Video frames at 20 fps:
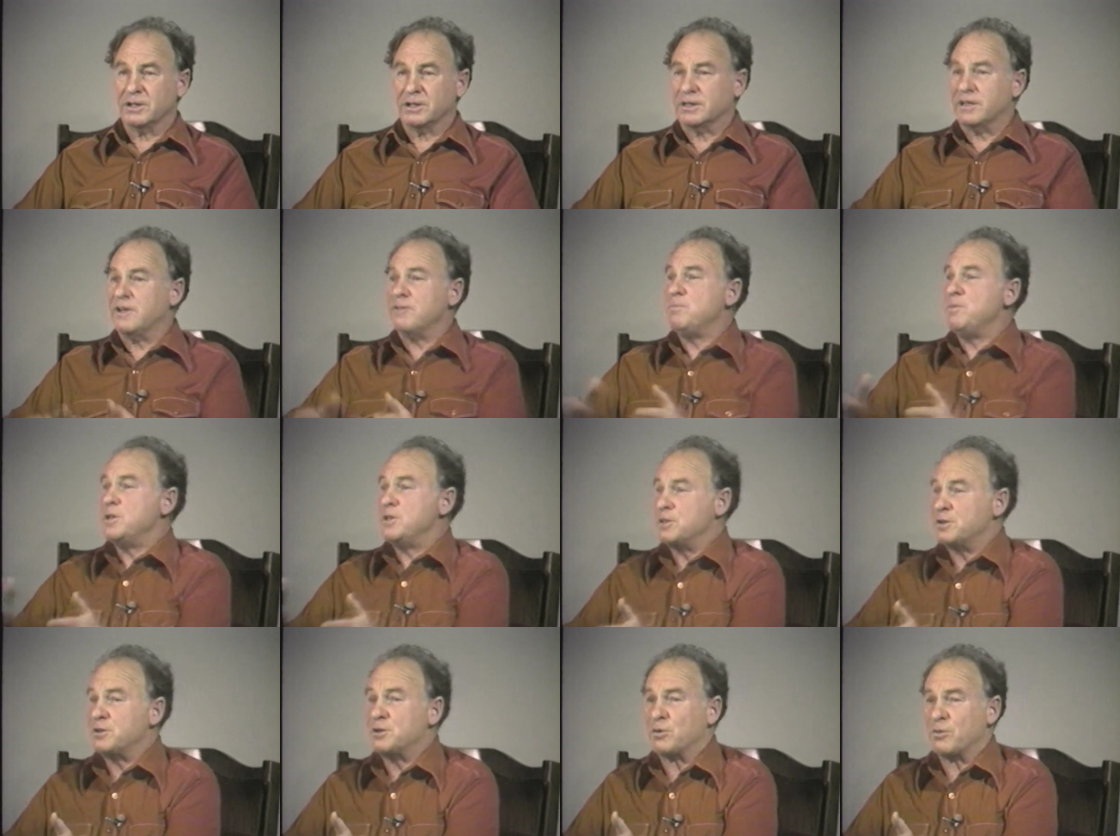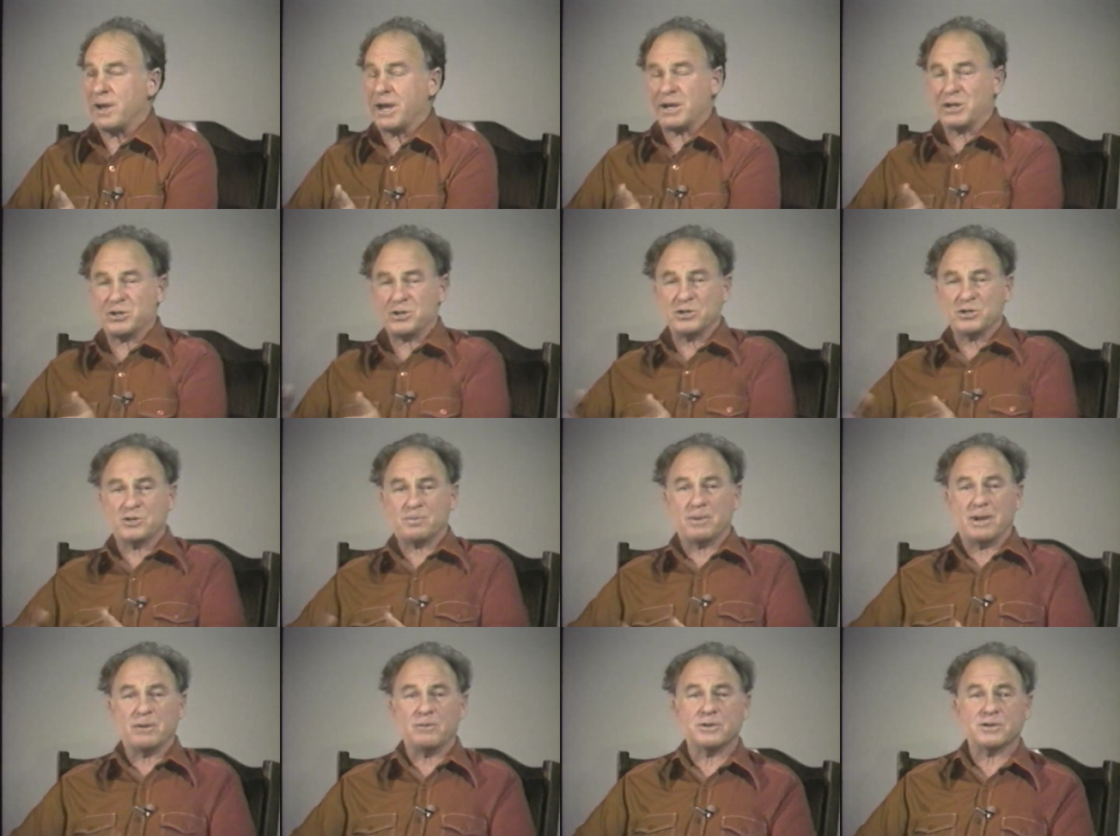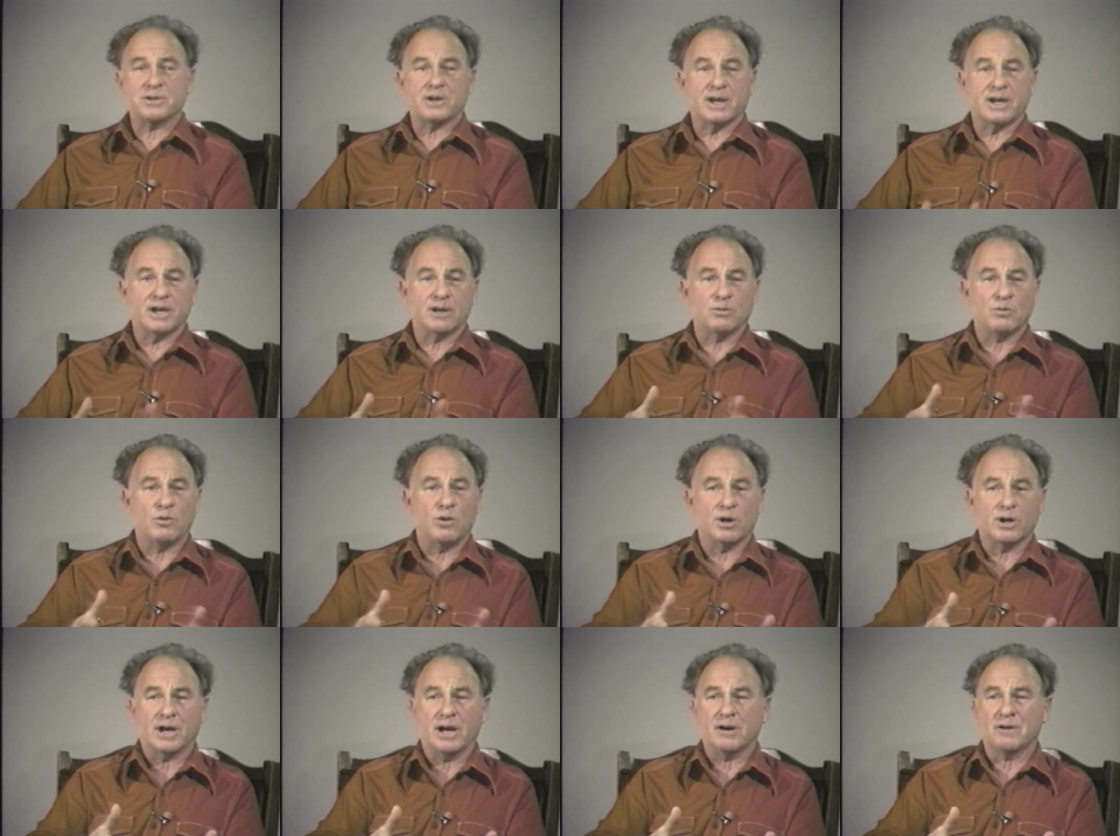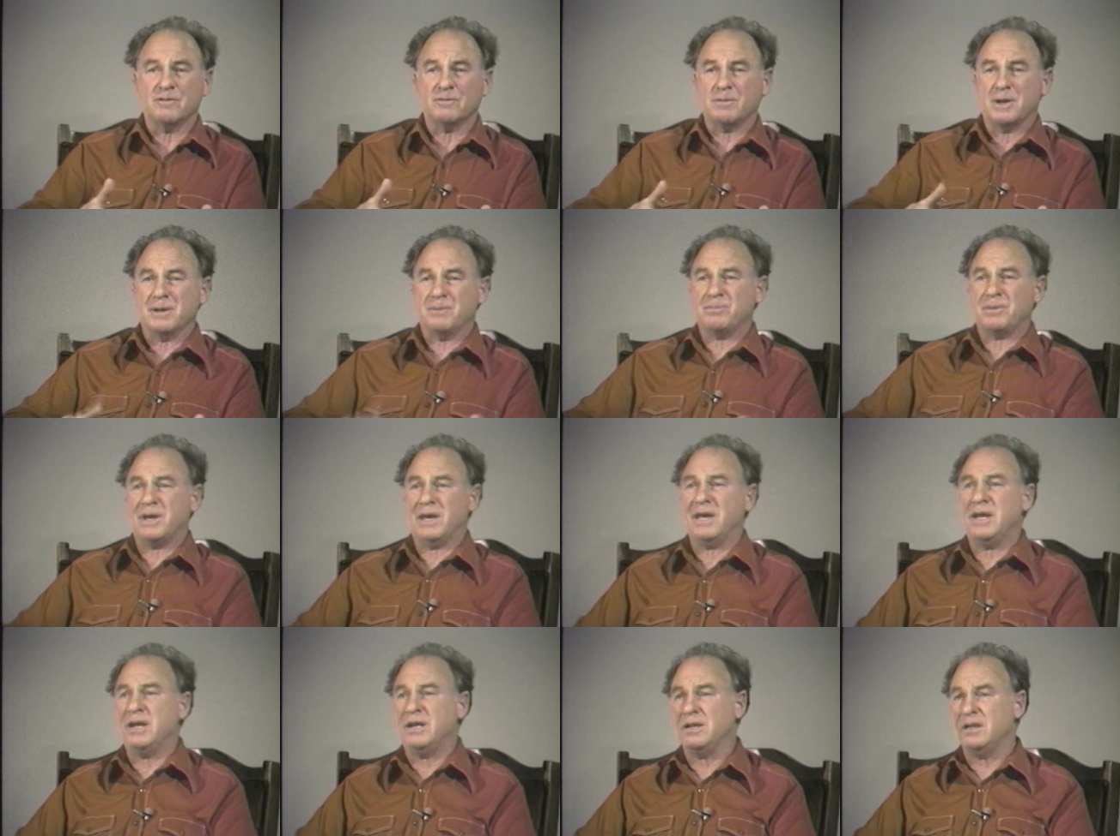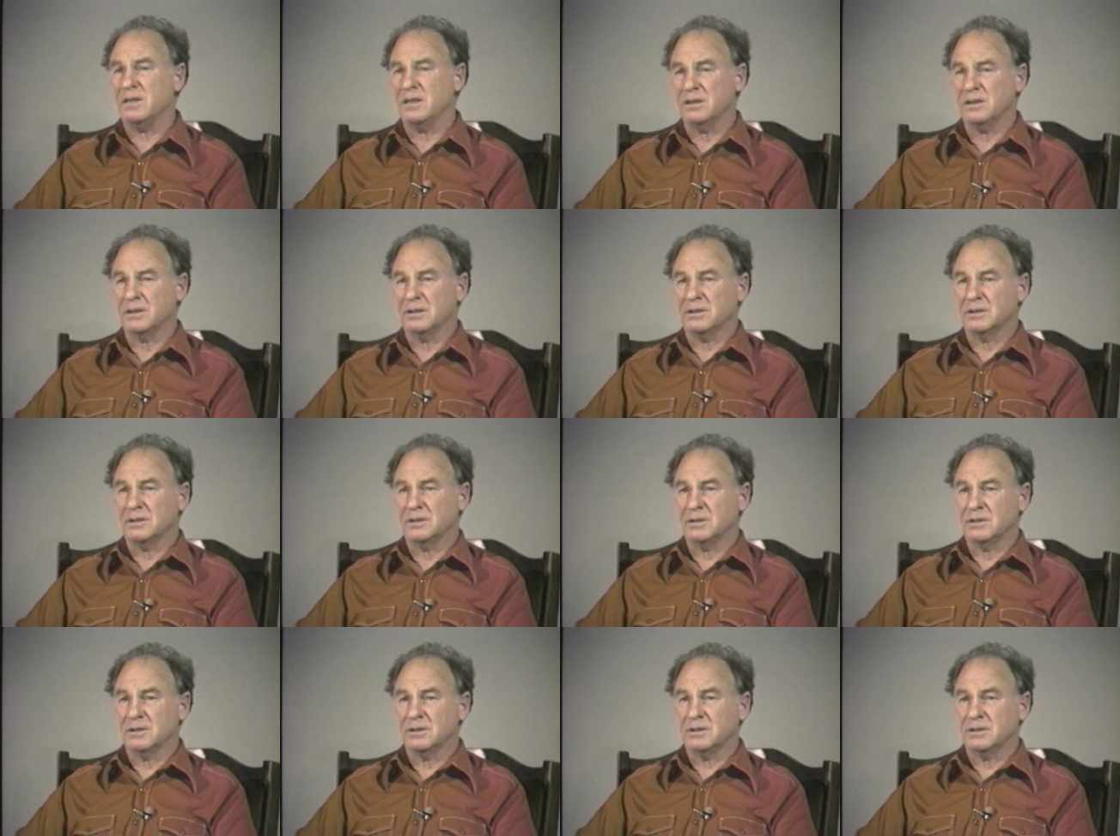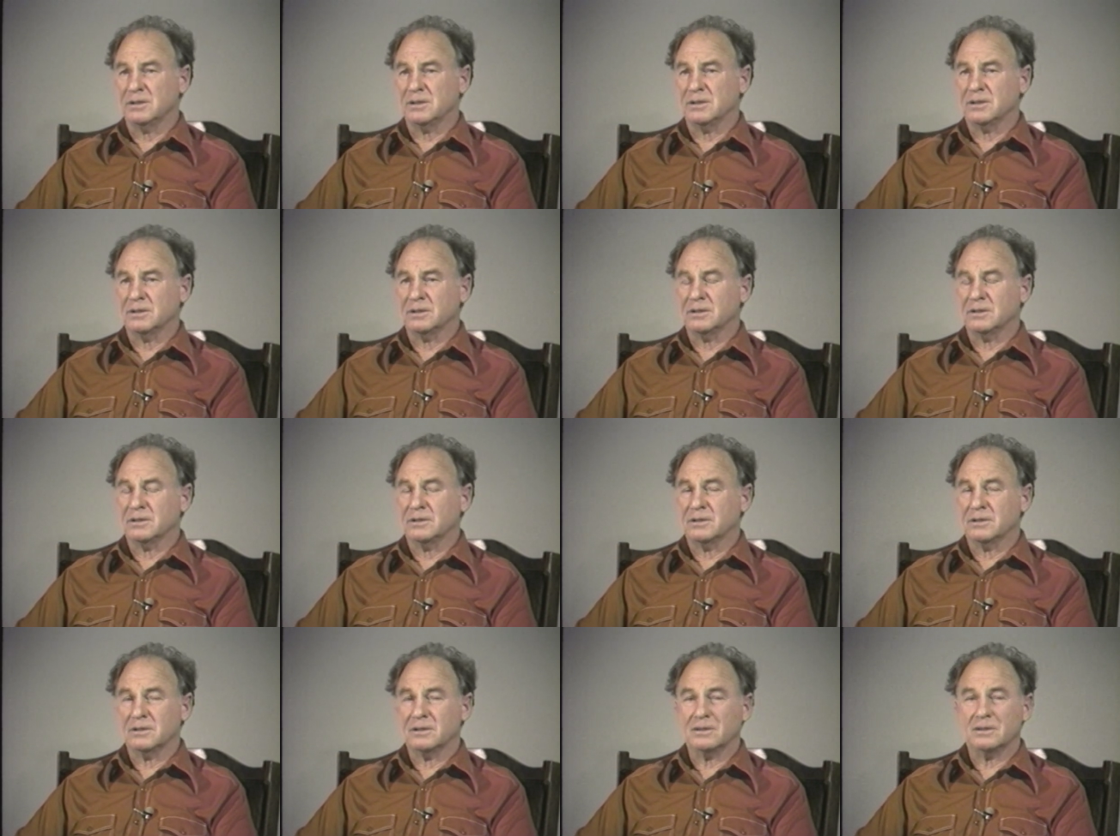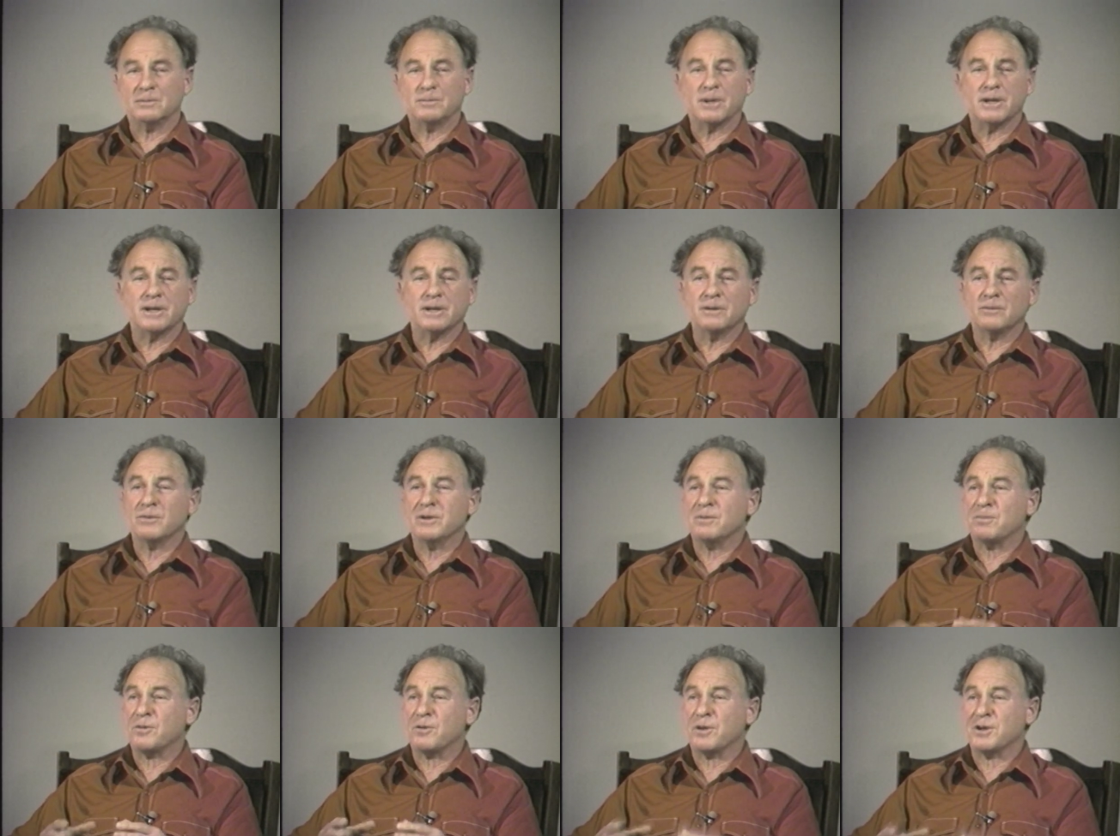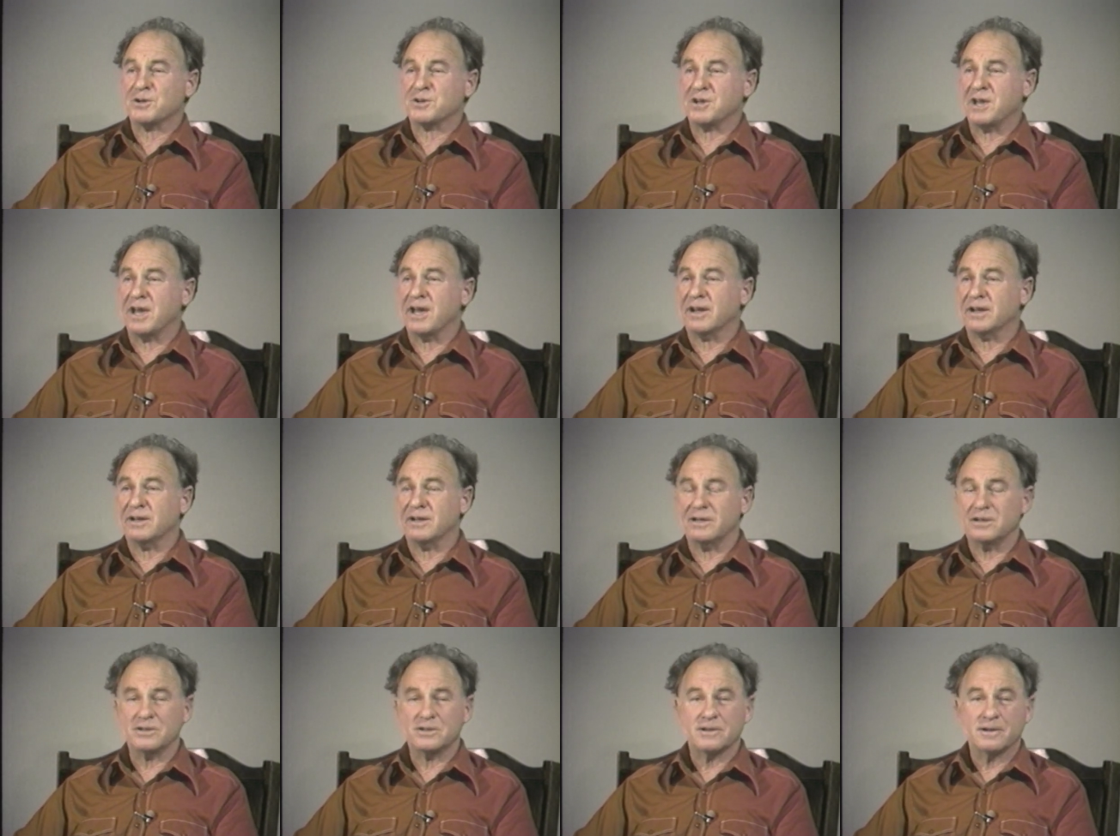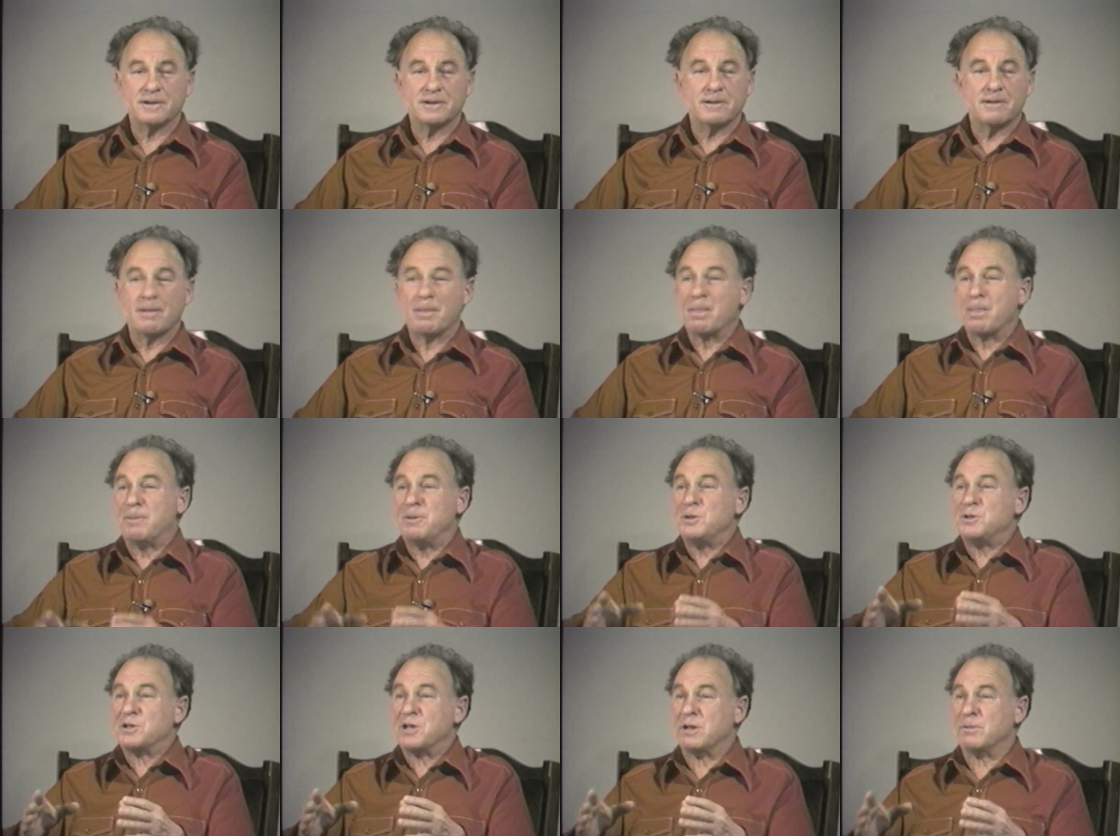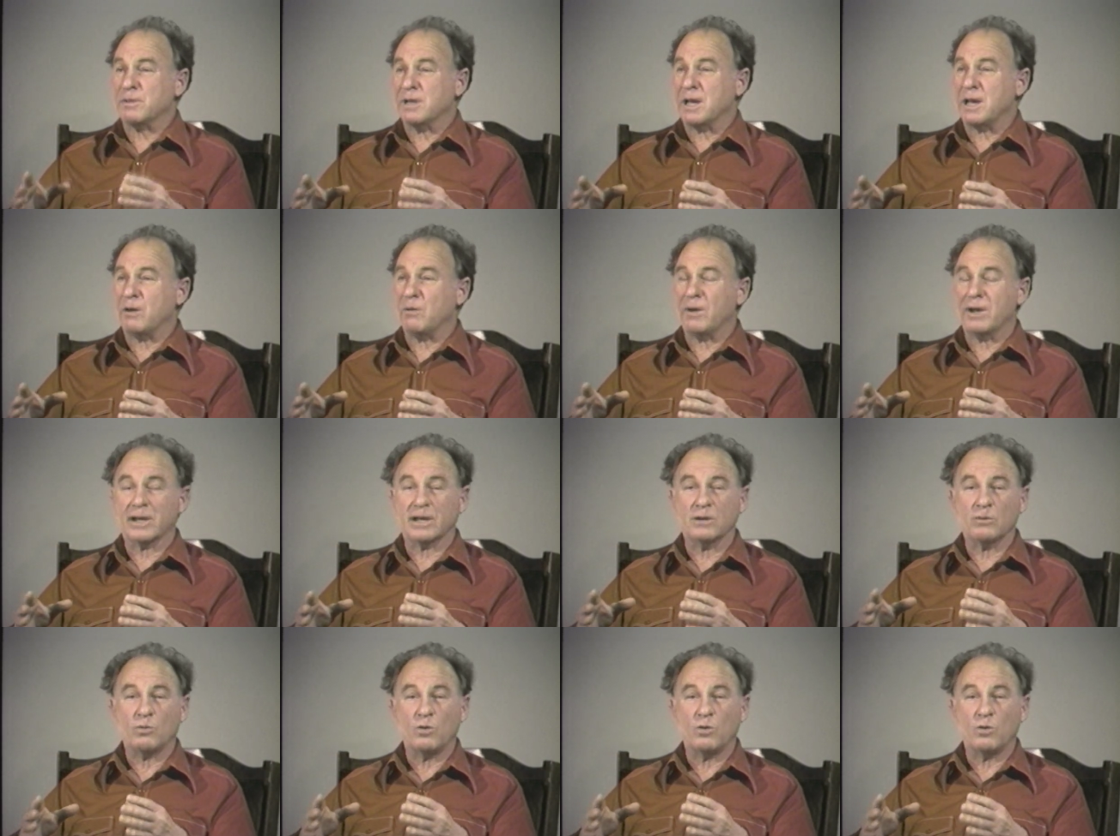Give me the directions by which I can walk out of my pain, and my repressed agonies. Please tell me how I can